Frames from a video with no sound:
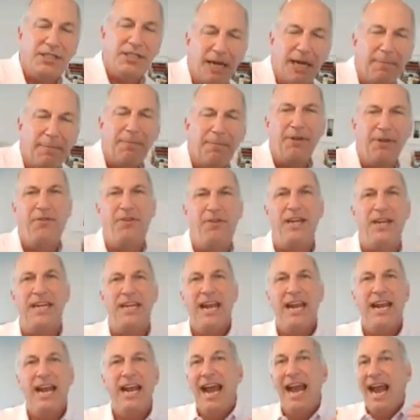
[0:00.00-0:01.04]

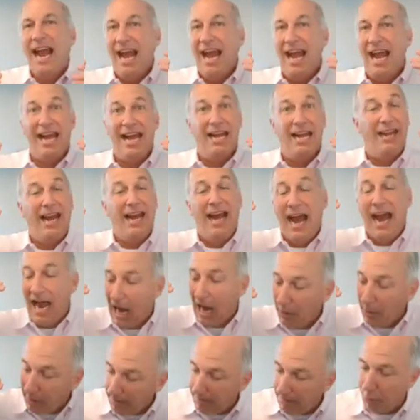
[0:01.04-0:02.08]
sympathy and
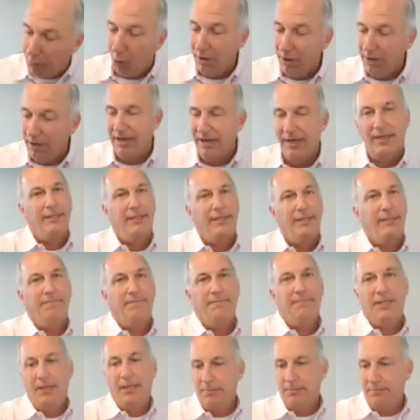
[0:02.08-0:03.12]
how important,
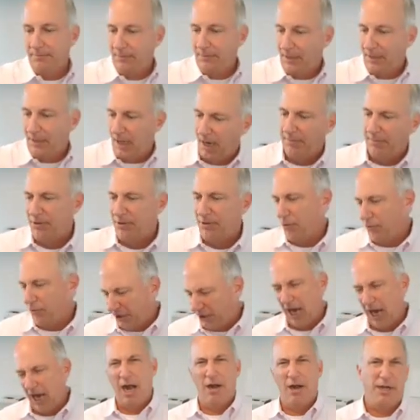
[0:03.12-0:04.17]
you know, I'm so
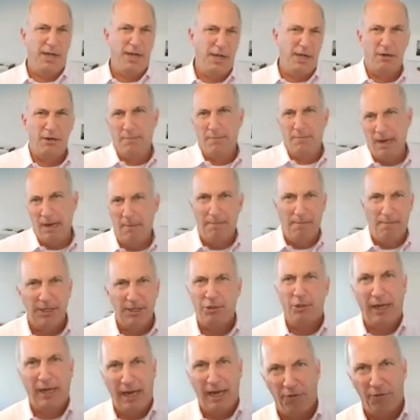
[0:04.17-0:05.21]
tired of hearing about
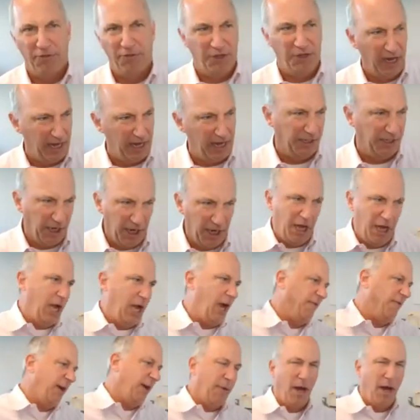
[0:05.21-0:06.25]
mental health days.
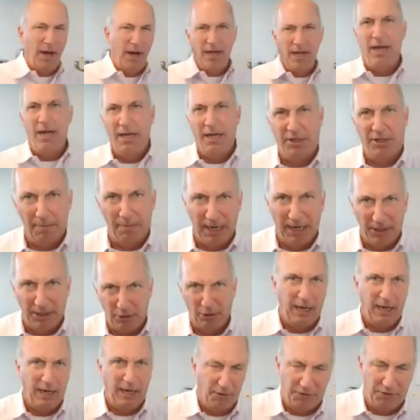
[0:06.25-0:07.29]
Everybody needs a
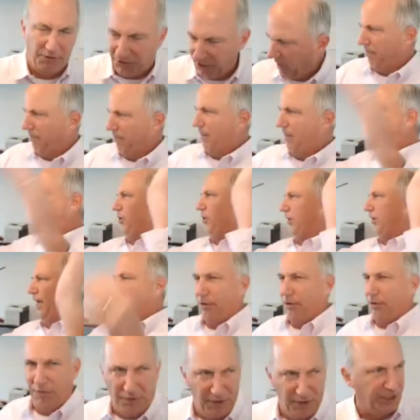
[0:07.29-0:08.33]
mental health day. Mental
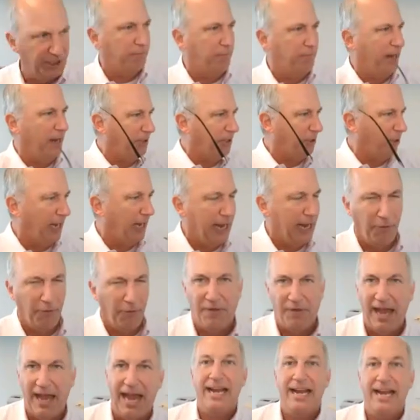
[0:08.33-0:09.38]
health this, mental health
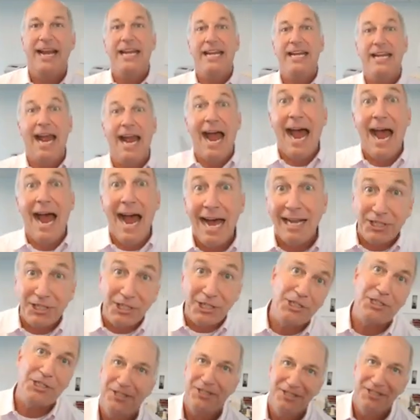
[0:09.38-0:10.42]
that.
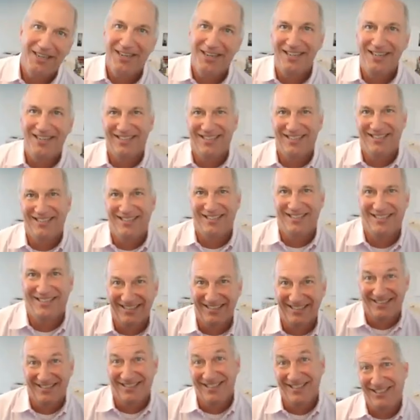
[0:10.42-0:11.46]
Yes!
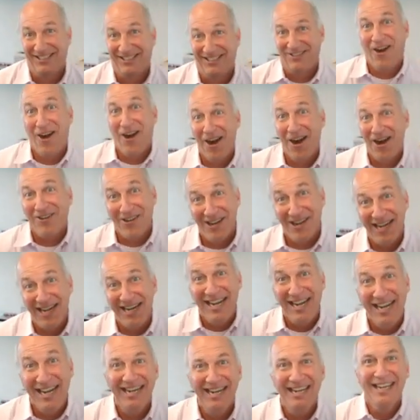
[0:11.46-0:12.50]

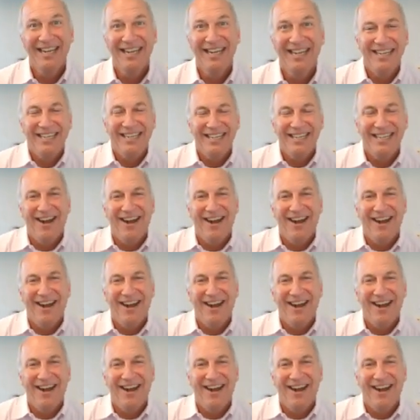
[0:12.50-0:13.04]
Sorry. You